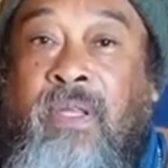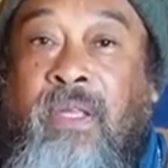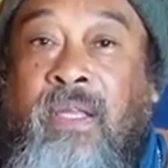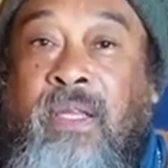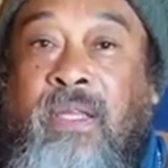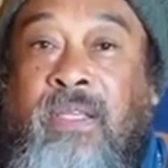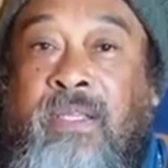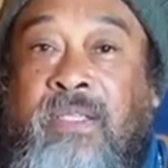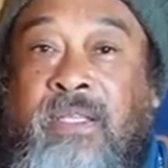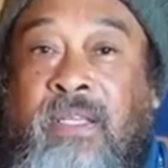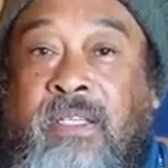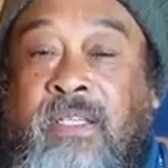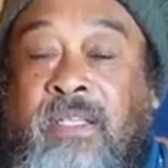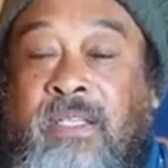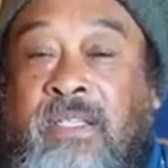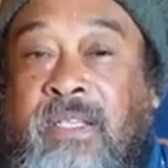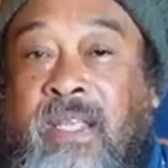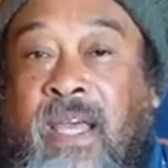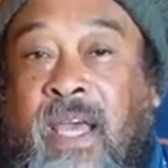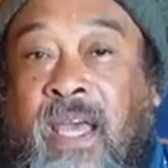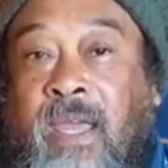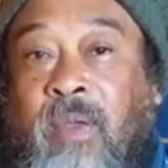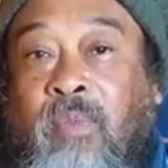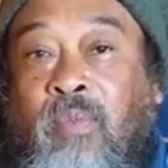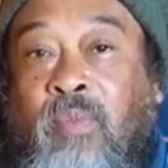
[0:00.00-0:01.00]
it is at a
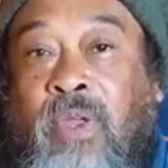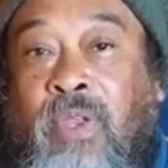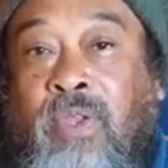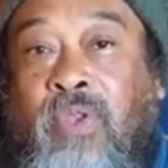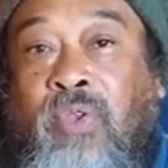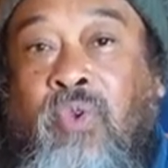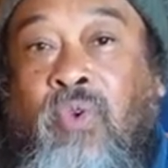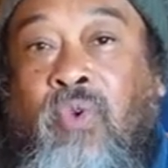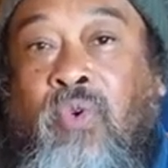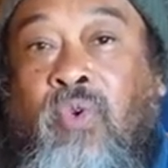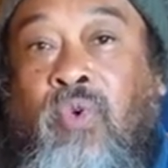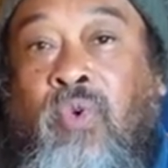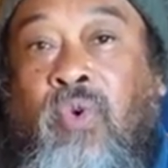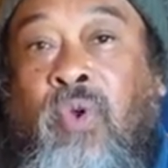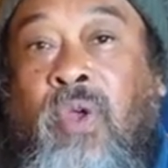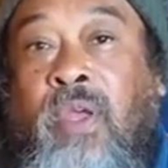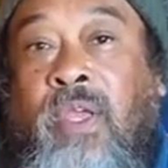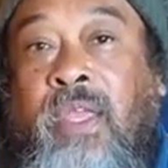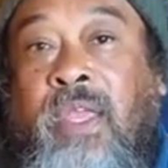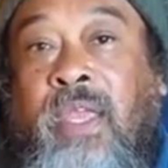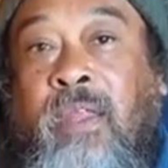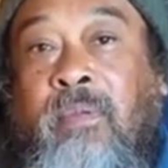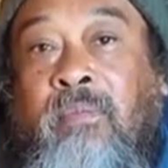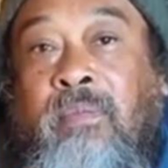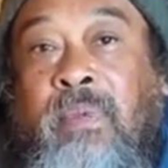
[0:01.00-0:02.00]
time when you
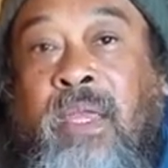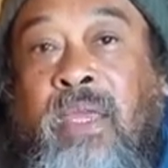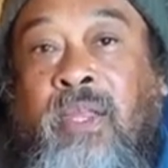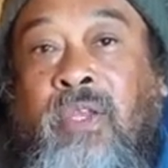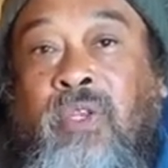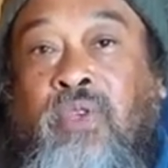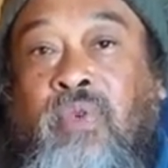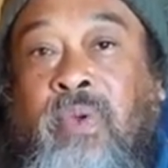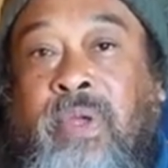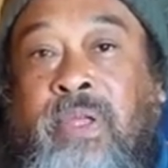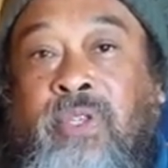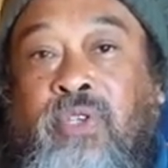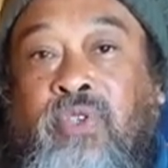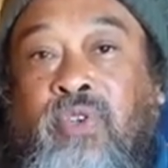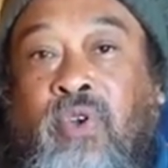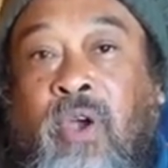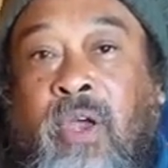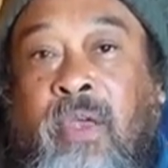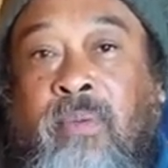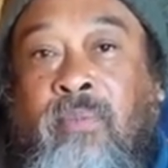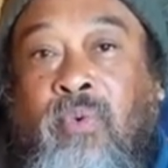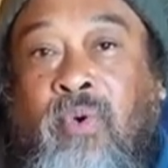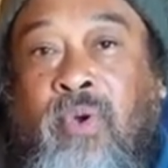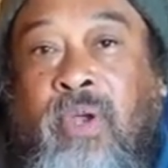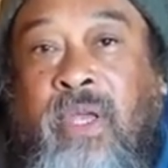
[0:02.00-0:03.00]
can begin to
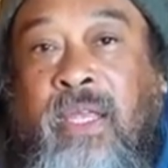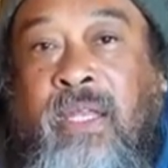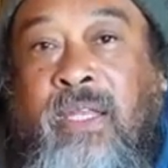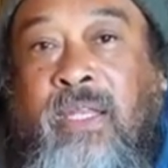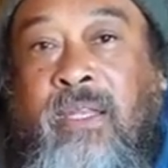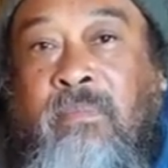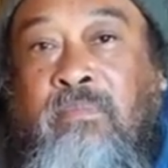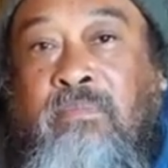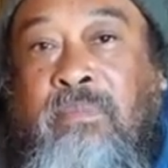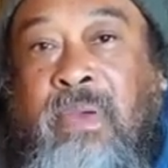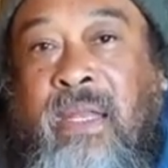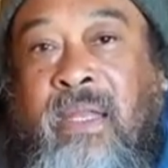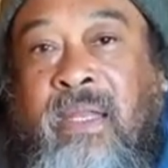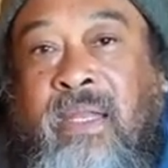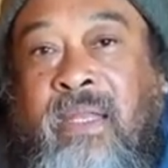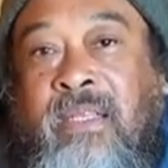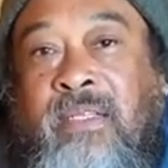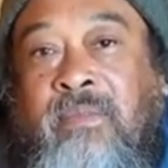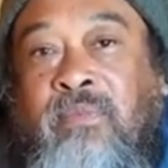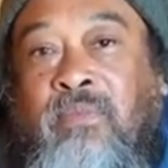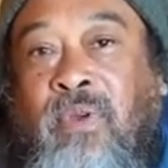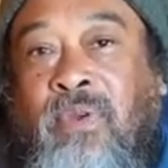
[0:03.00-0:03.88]
enjoy more independence,